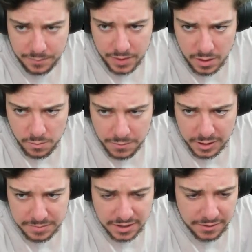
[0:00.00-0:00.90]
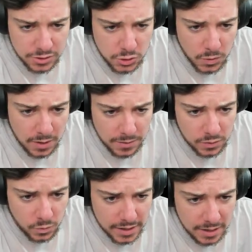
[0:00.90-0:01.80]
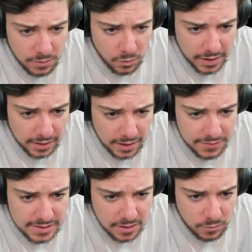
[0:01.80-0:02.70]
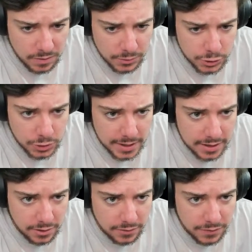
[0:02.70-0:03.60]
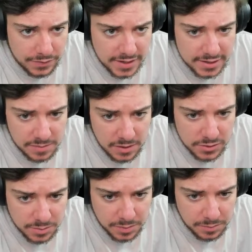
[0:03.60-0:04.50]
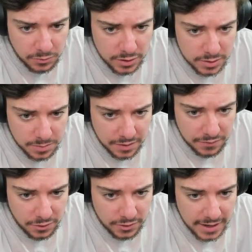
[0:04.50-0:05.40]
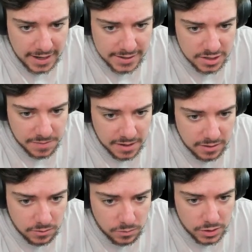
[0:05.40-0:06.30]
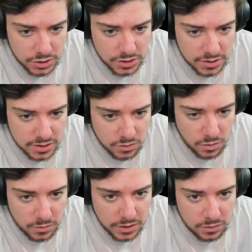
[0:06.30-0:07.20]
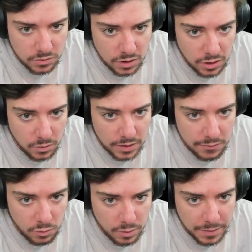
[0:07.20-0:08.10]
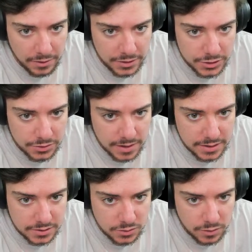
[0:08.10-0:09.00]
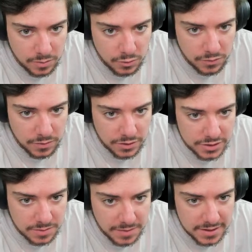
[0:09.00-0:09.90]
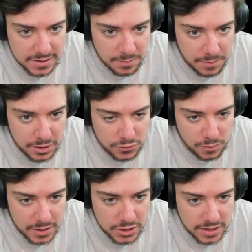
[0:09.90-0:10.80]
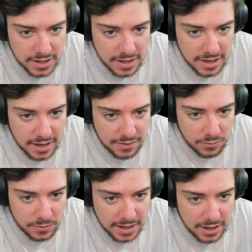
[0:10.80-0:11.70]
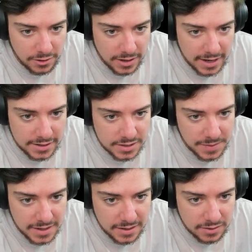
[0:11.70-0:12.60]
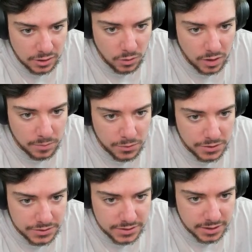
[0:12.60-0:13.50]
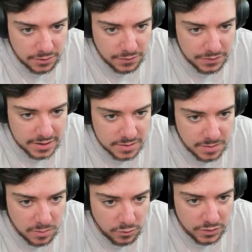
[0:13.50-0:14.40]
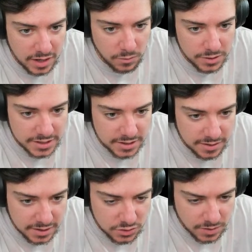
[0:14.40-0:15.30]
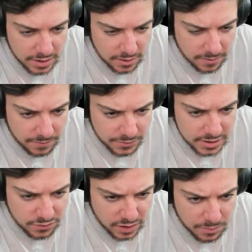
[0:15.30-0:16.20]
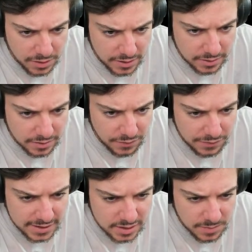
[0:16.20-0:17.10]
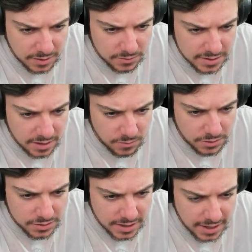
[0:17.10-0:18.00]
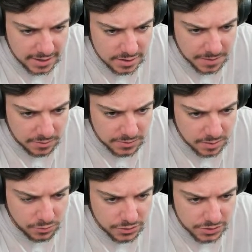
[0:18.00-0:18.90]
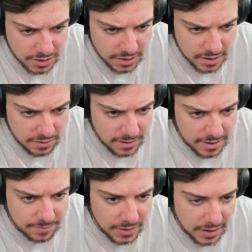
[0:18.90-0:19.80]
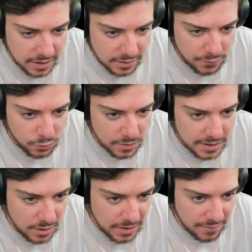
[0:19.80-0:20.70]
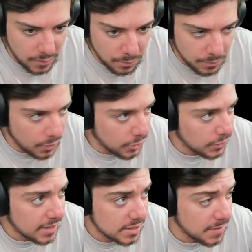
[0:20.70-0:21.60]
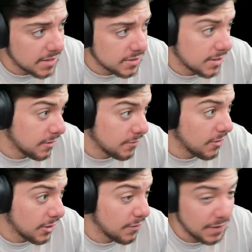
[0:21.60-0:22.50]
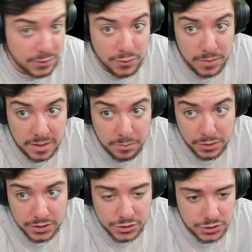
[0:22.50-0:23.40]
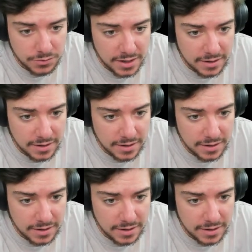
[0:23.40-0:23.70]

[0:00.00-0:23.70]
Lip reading: When we come down to the 2 hour and the 1 hour, what I love is that we were trading, our 50 SMA was above our 8 SMA, which is what we are whenever we're bearish, right? So we were moving with our SMAs in a bearish formation, and then we had our 8 SMA go upwards and our 50 SMA move downwards, as in this right here, this flip right here. 50 SMA goes downwards, 8 SMA goes upwards, right? Therefore, now we have our SMAs in our favor for being bullish, right?